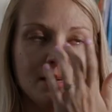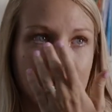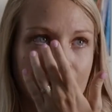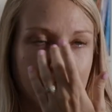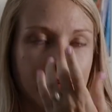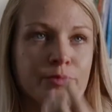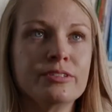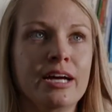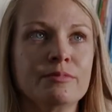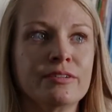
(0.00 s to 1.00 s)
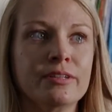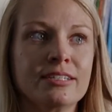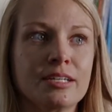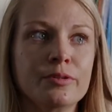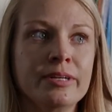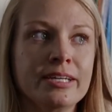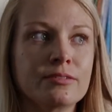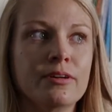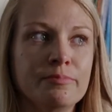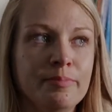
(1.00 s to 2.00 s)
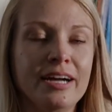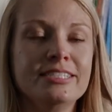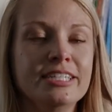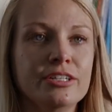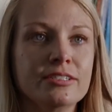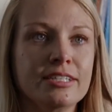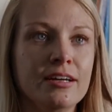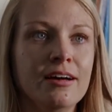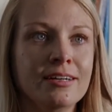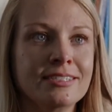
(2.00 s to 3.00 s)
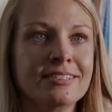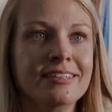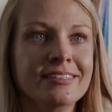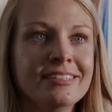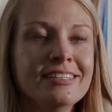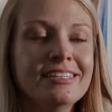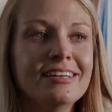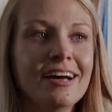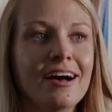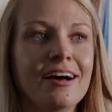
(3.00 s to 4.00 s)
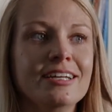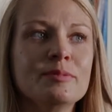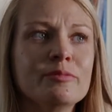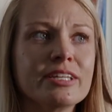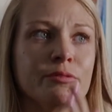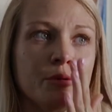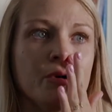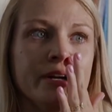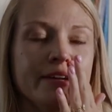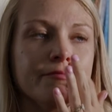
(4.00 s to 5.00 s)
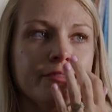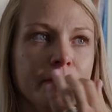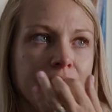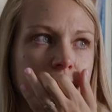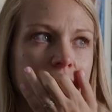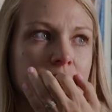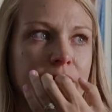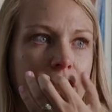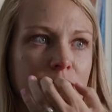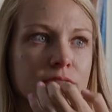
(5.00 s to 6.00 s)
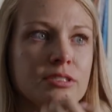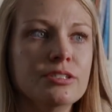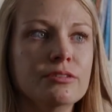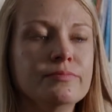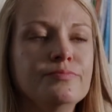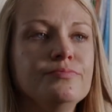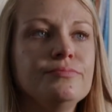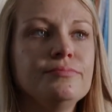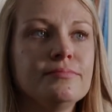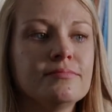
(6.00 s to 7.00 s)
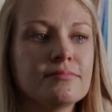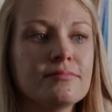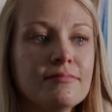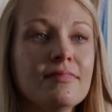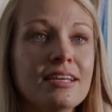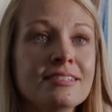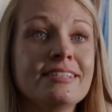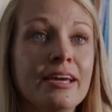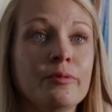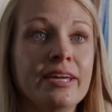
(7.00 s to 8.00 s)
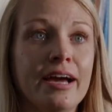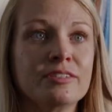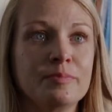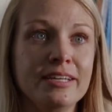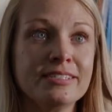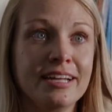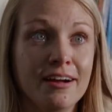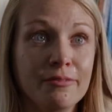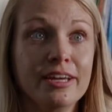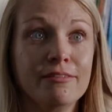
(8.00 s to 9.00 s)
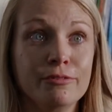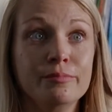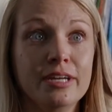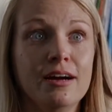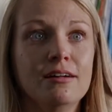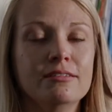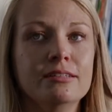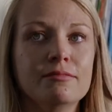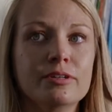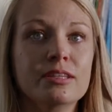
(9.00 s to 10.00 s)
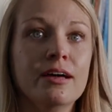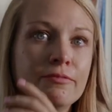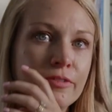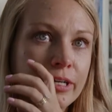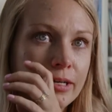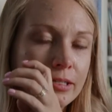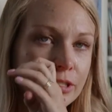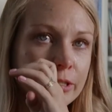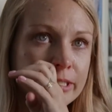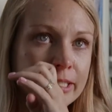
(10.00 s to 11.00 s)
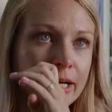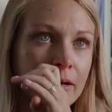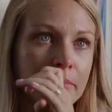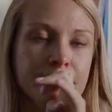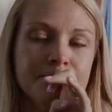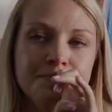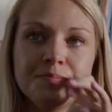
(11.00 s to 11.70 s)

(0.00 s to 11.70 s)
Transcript: multiple times over the last couple weeks by tears and hugs, and it's been really rewarding for me to be able to say we have space now, we have room now, and would love for your student to come. And